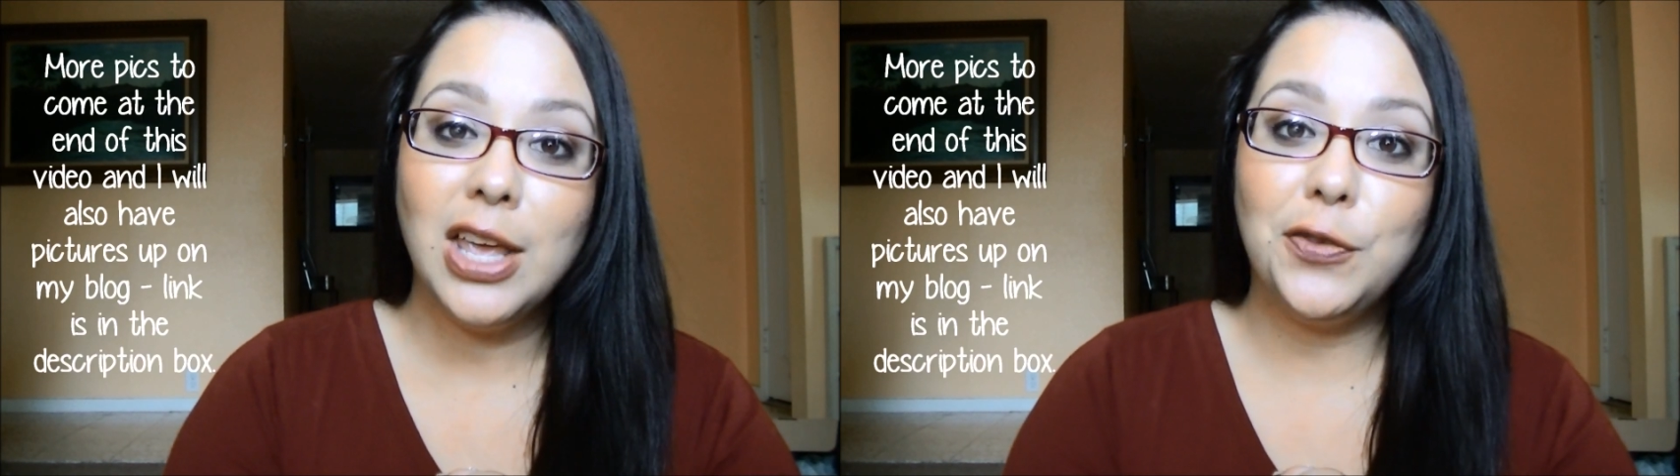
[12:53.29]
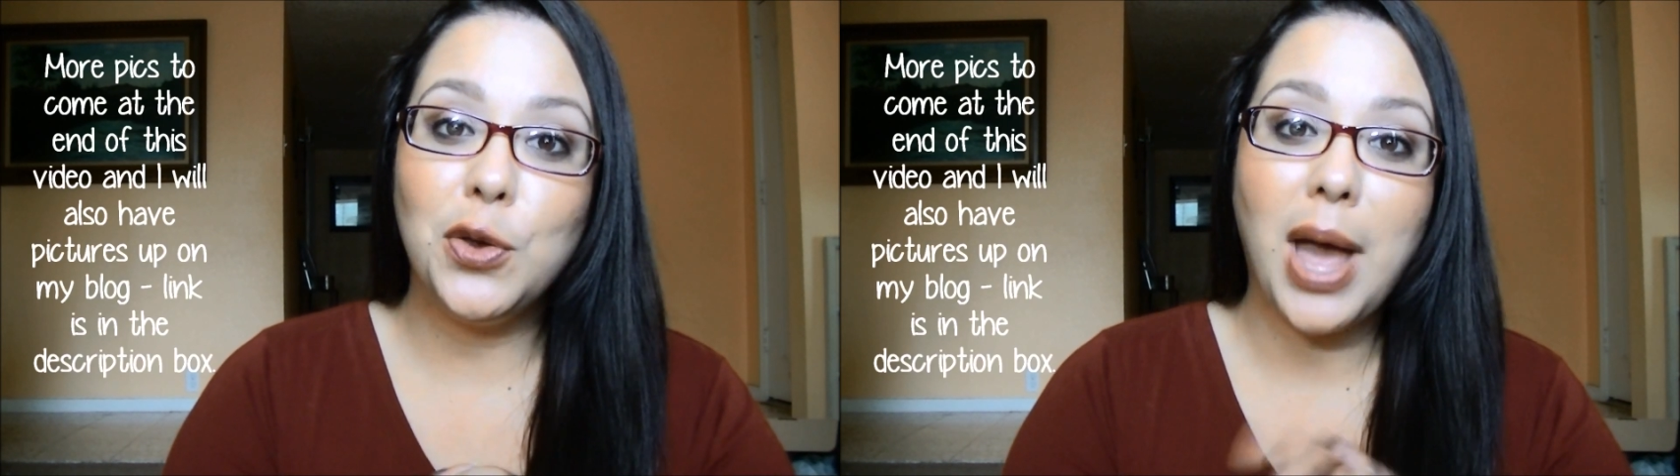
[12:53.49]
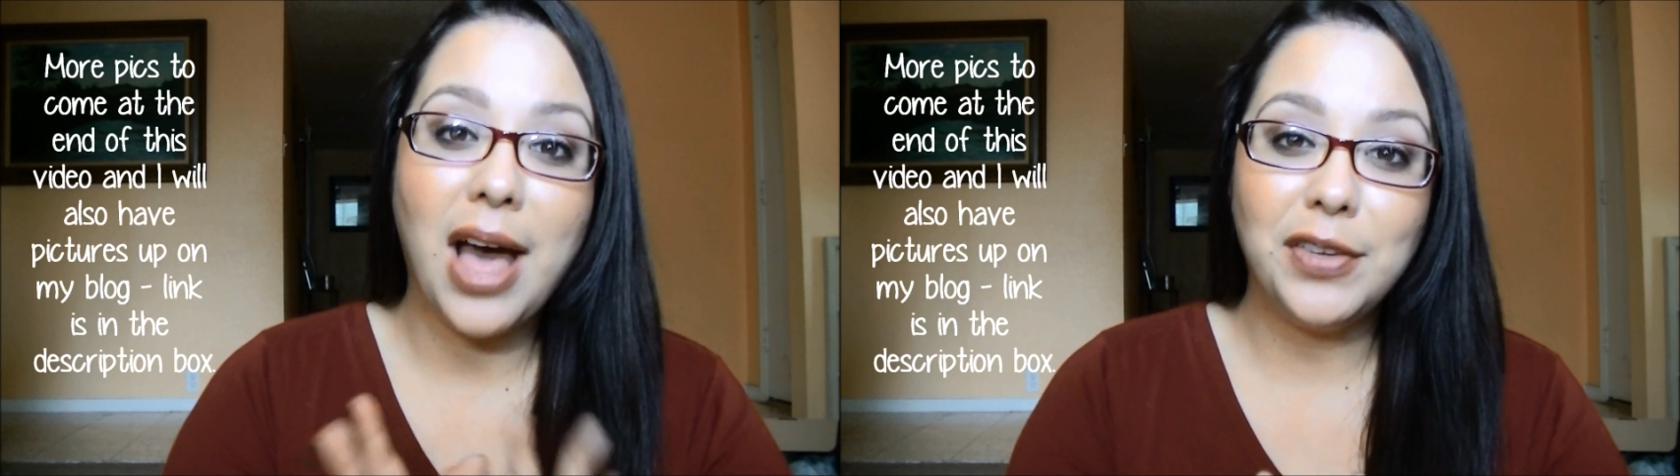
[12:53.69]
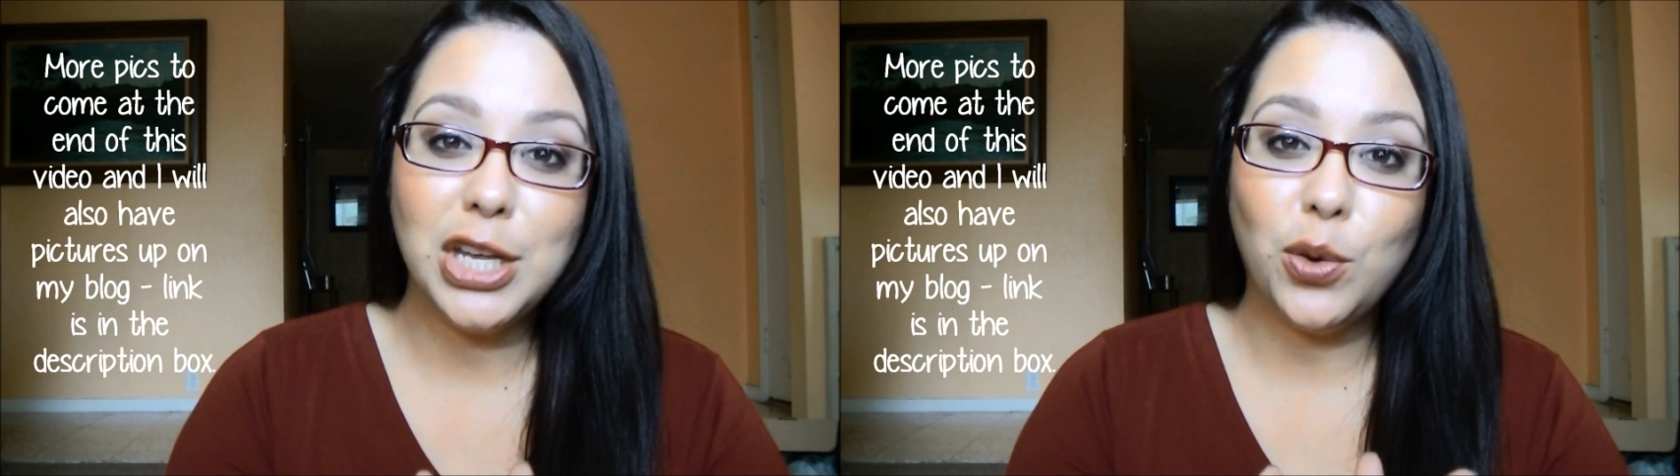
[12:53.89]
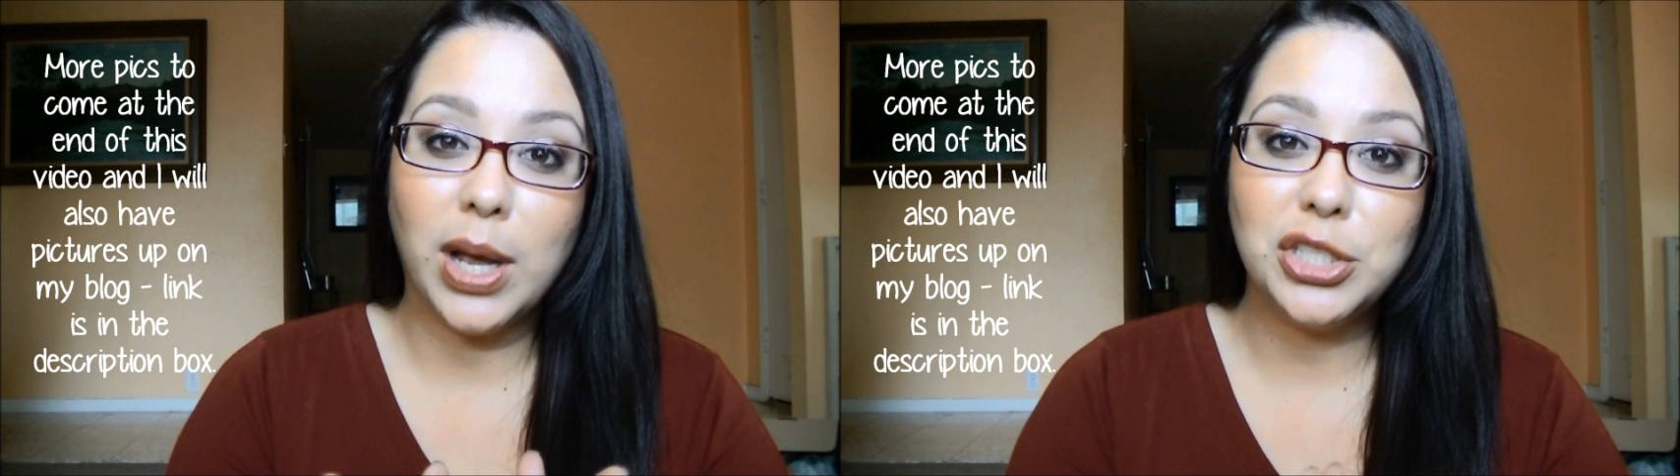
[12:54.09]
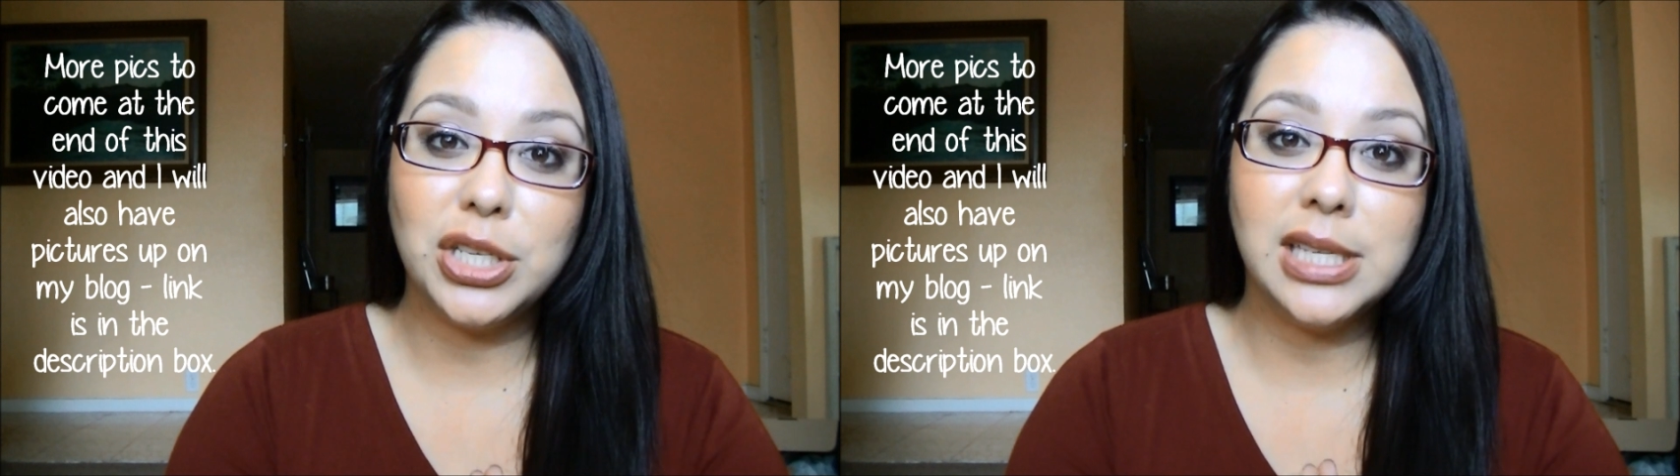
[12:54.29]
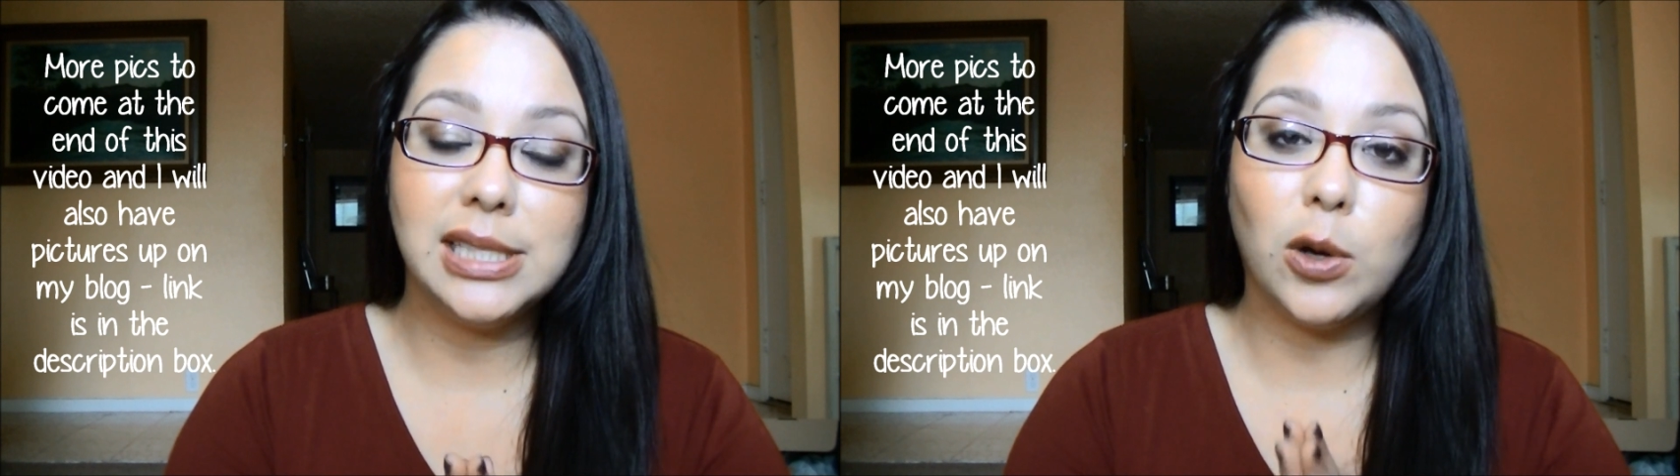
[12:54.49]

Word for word: If you have any questions,